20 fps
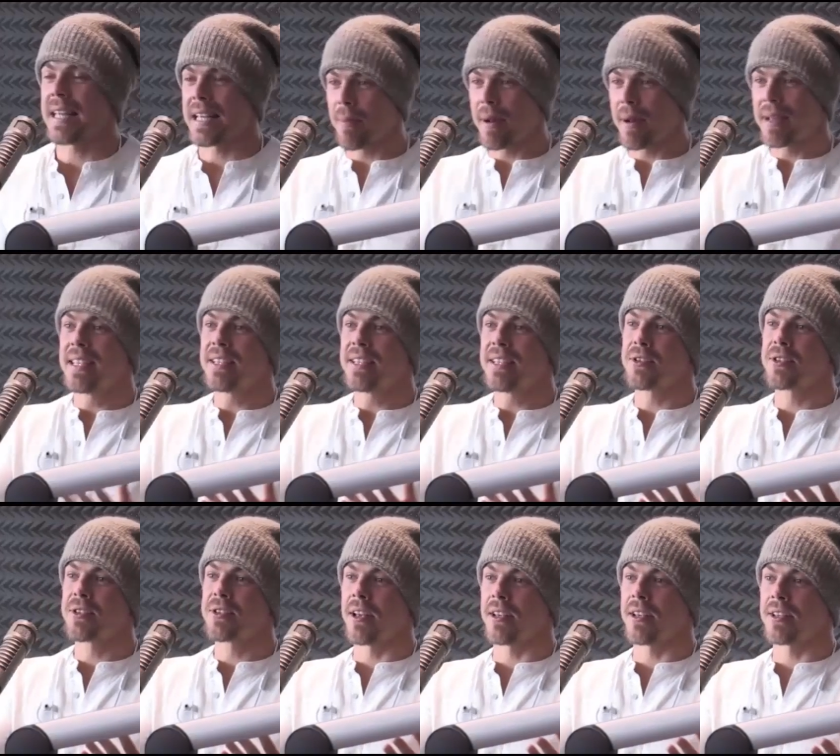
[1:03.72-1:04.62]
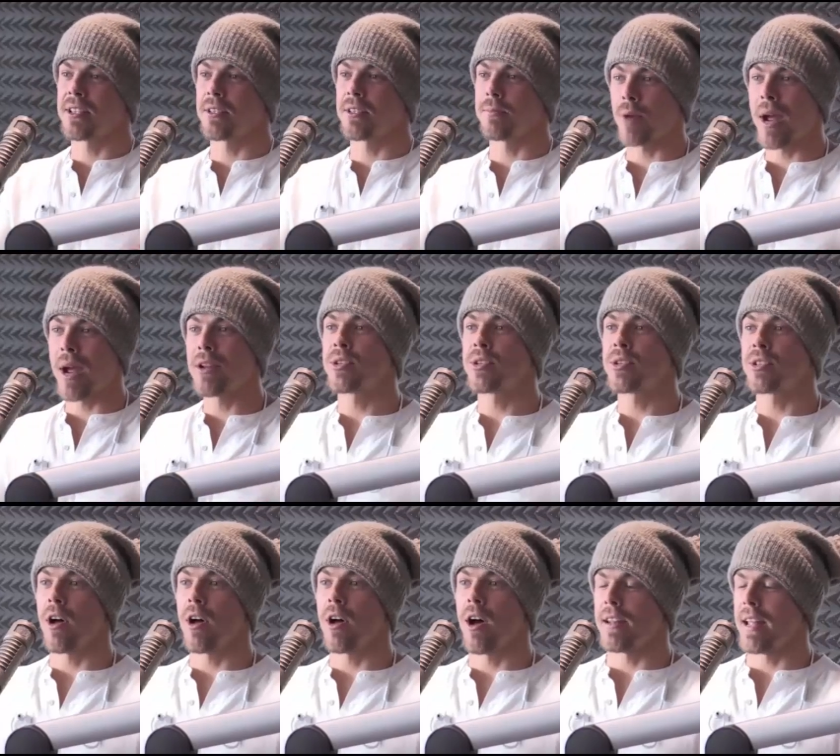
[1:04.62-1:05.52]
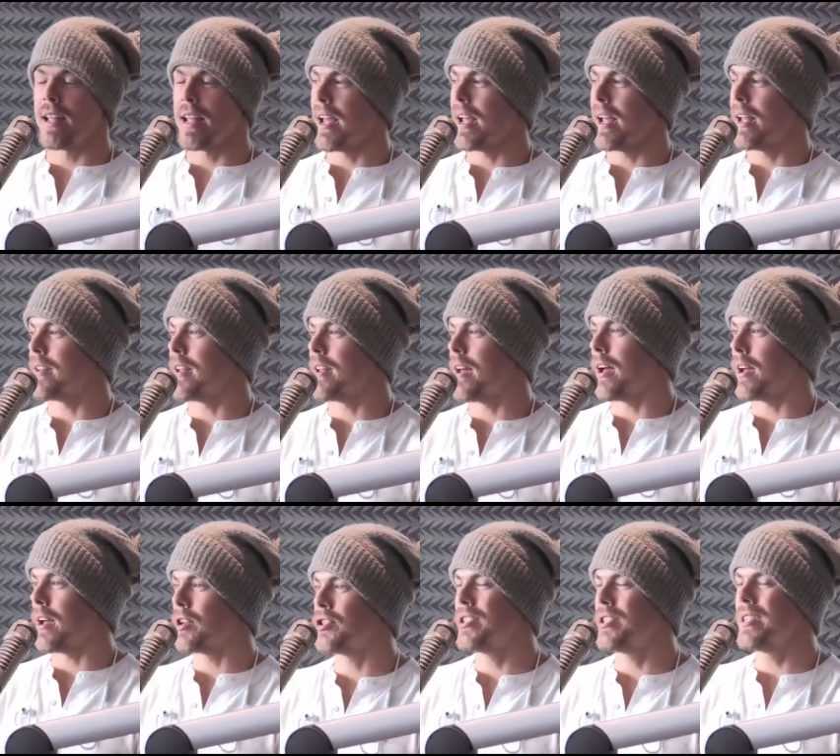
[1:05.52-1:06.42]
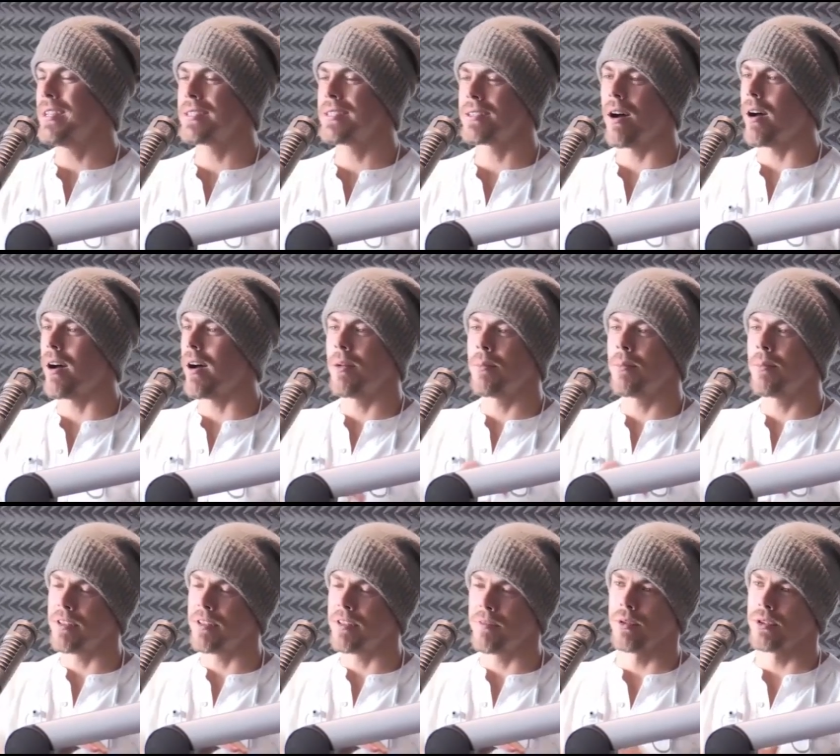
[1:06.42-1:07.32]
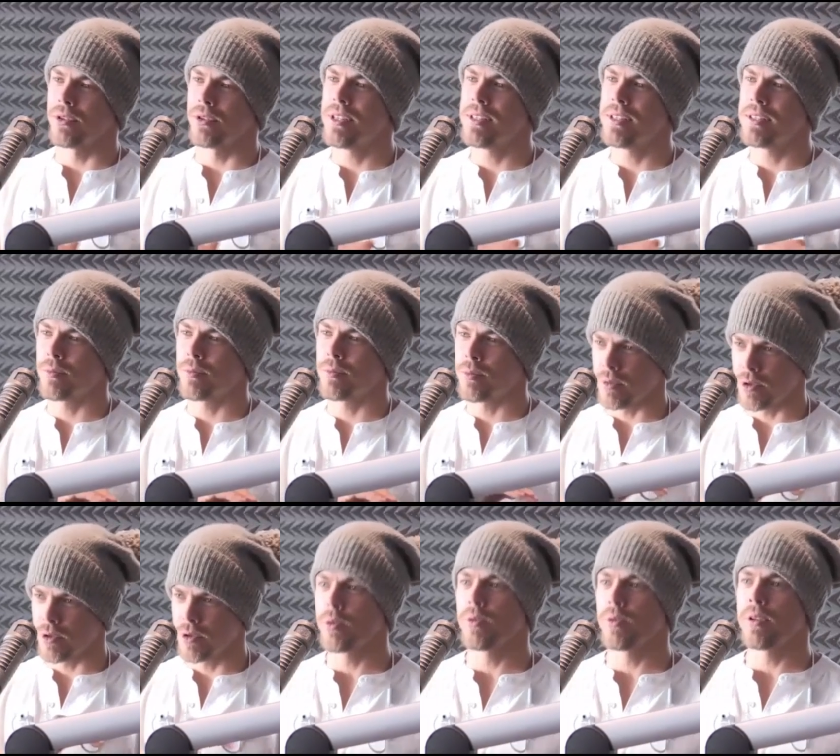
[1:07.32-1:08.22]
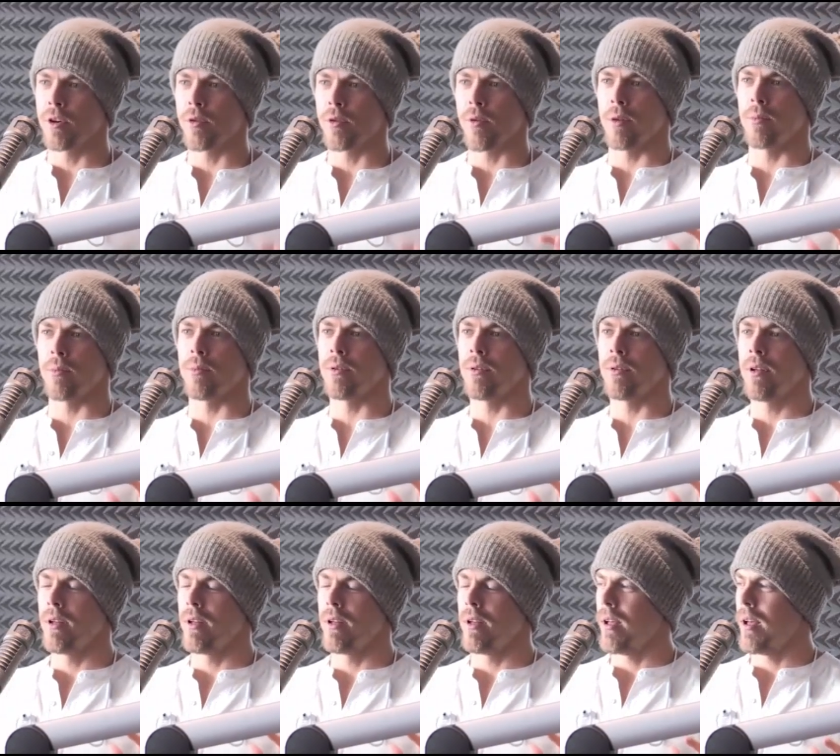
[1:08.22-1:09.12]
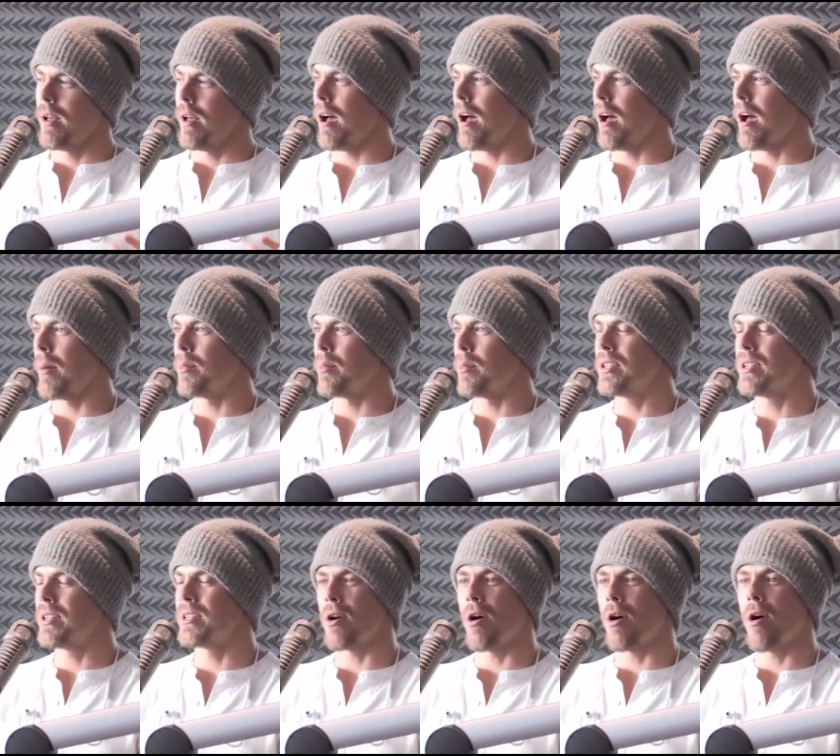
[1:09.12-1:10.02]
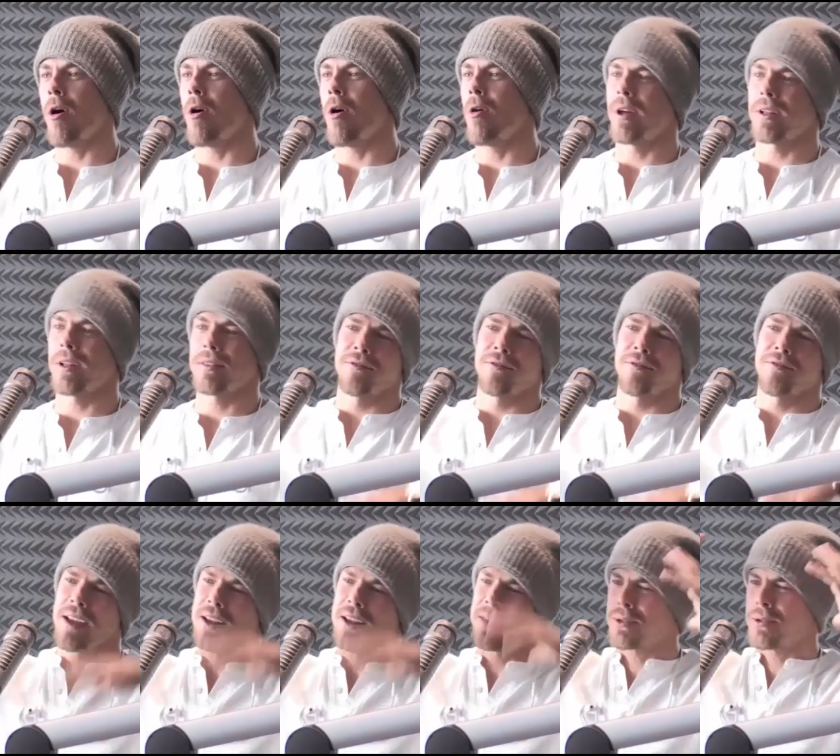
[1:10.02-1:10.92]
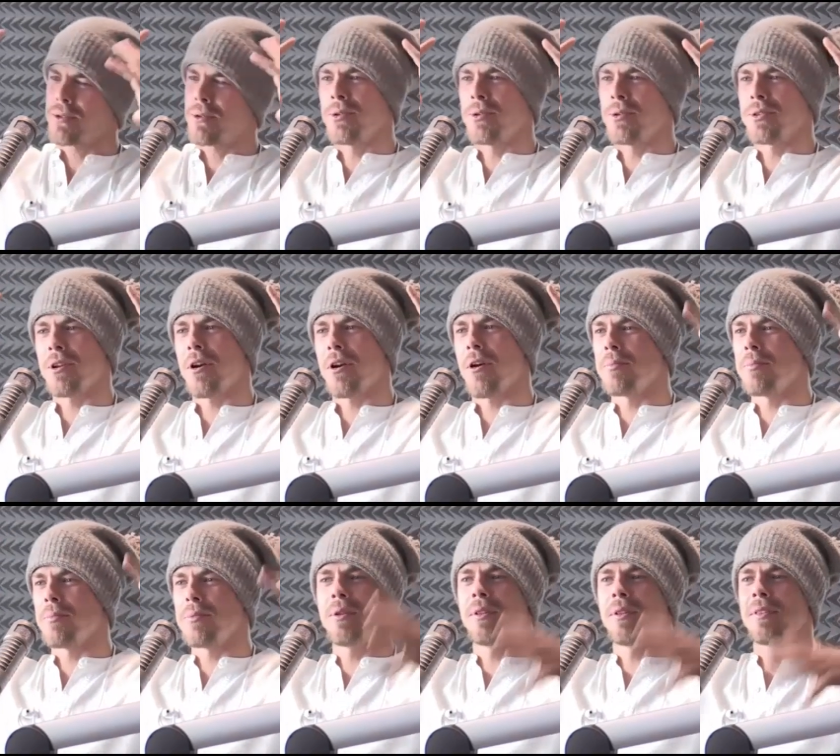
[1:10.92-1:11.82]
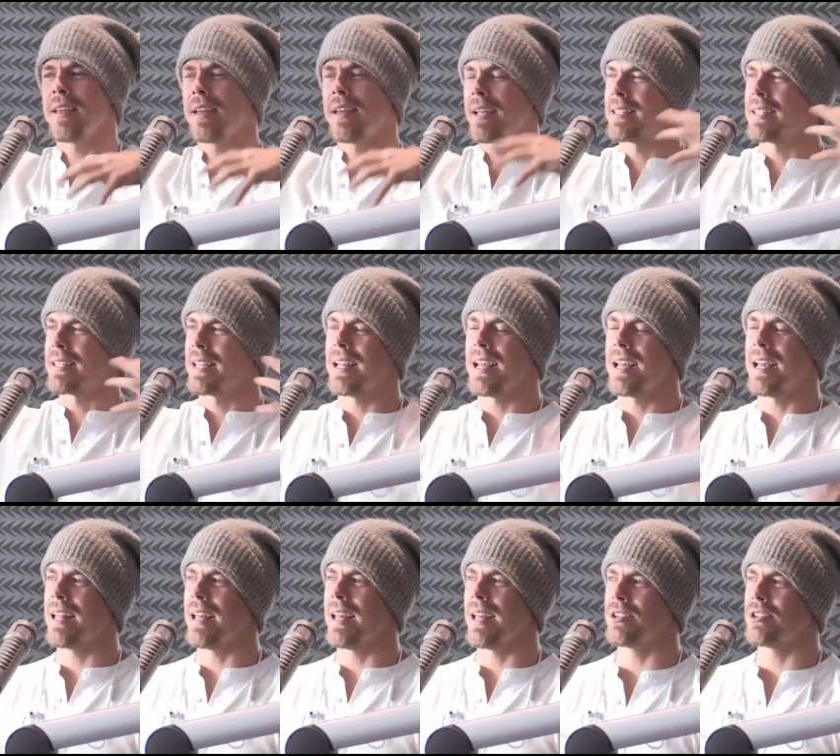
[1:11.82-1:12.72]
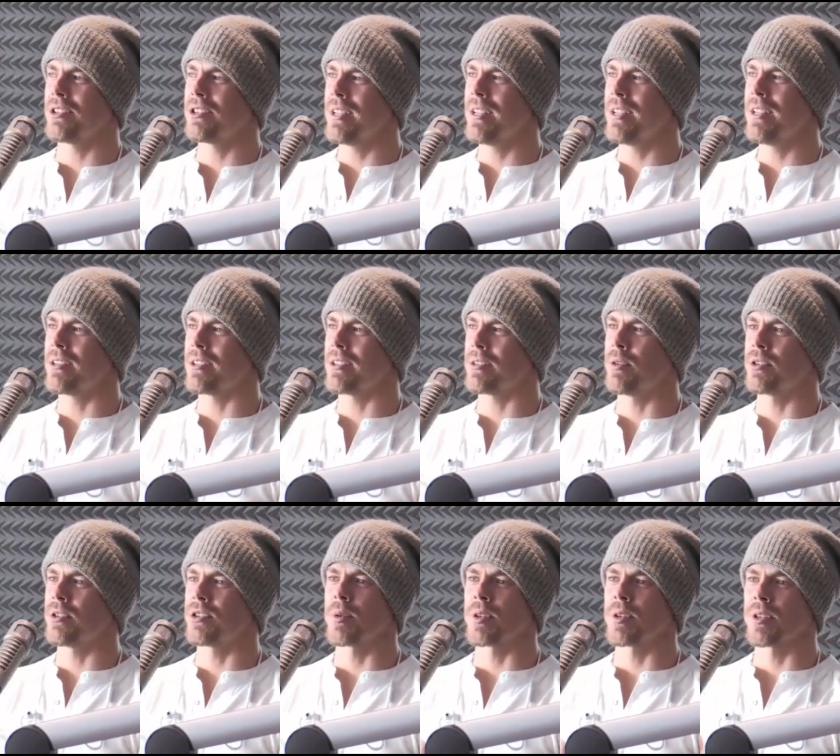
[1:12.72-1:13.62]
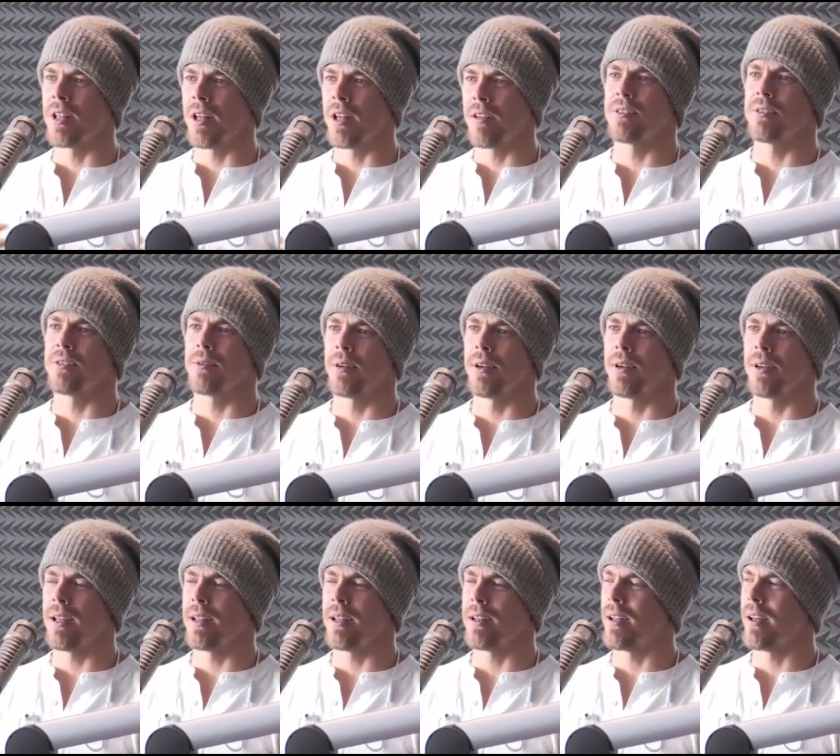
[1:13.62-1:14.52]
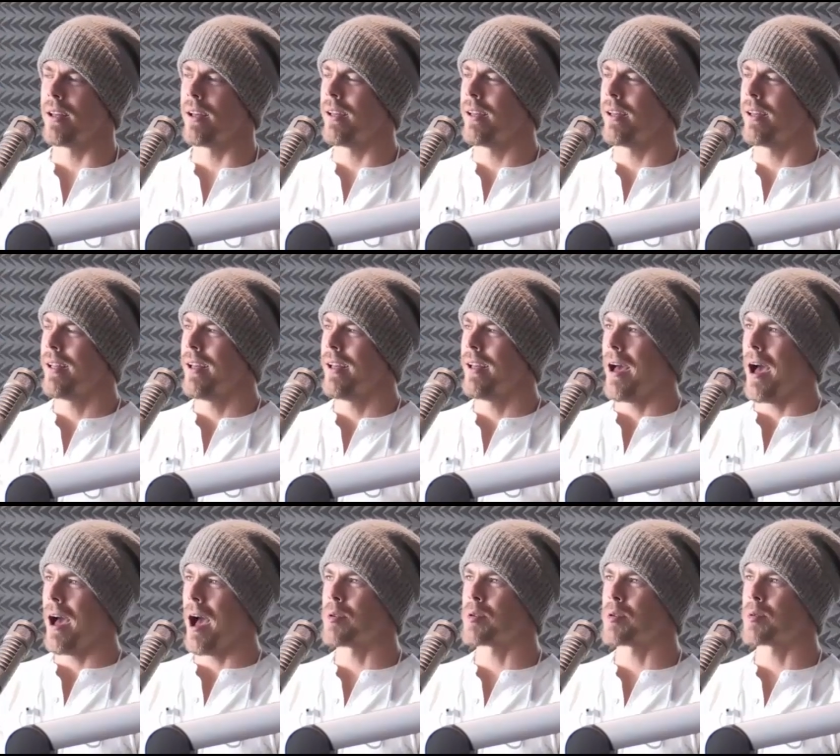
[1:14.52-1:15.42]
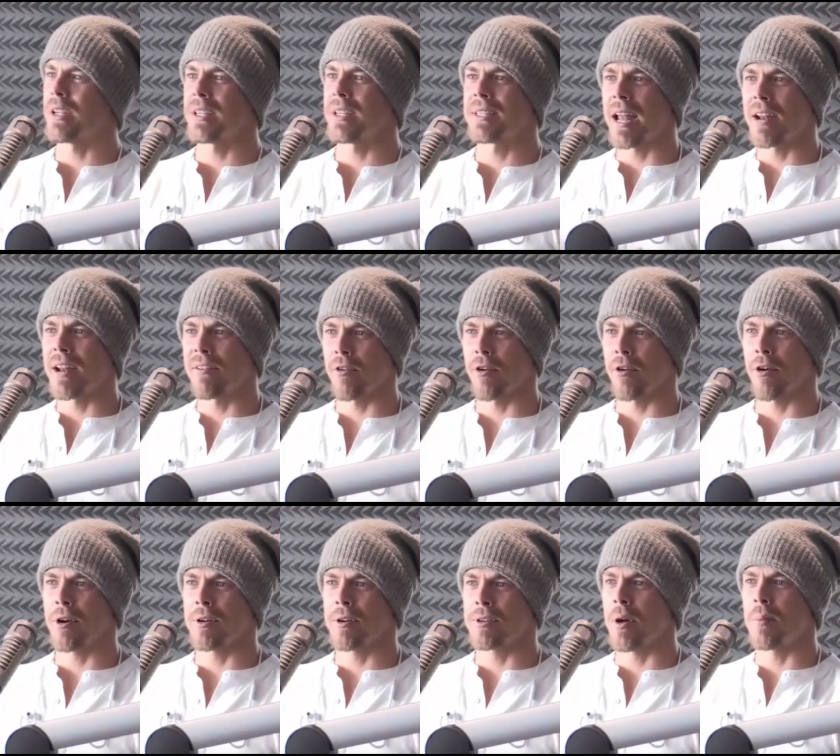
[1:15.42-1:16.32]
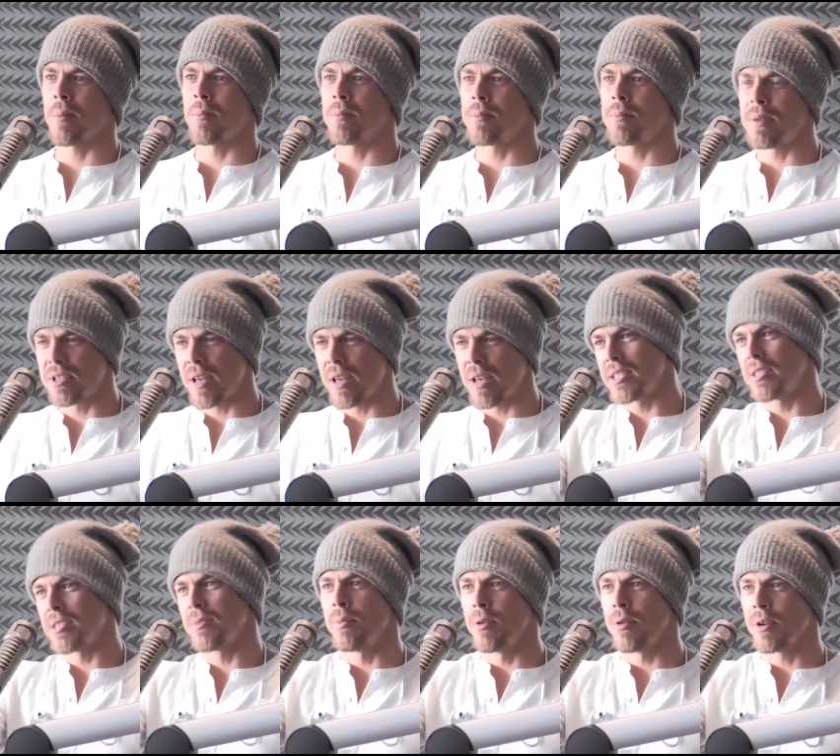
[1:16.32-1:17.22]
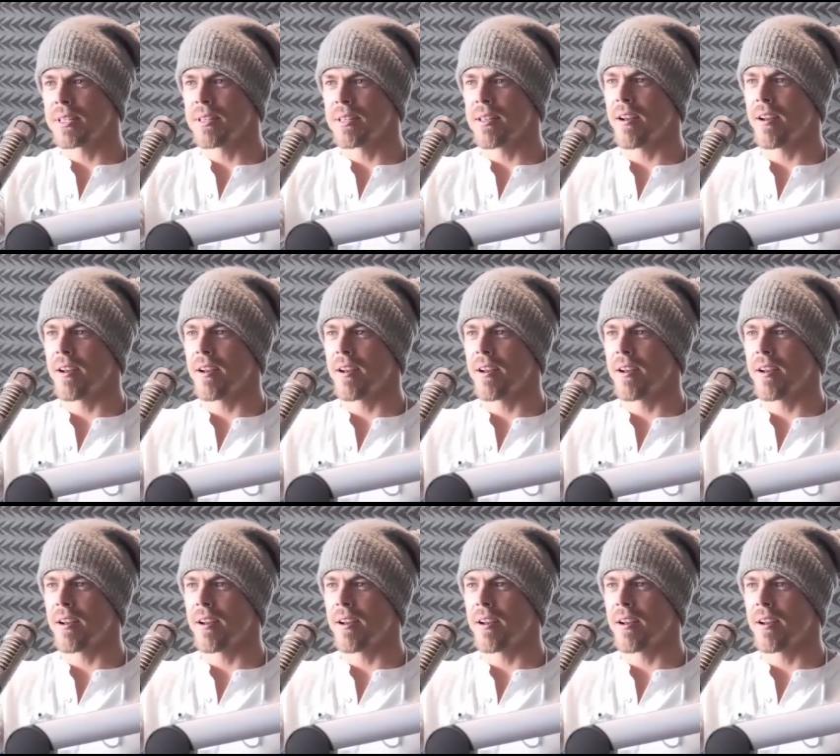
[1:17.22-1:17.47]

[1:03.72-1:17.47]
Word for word: It's my sister's brand new salon, and she's unbelievable. She's truly incredible. She does all the facials and all the beauty things, and she just puts so much love into it. And I'm just really excited for her, and so I'm going to be signing some books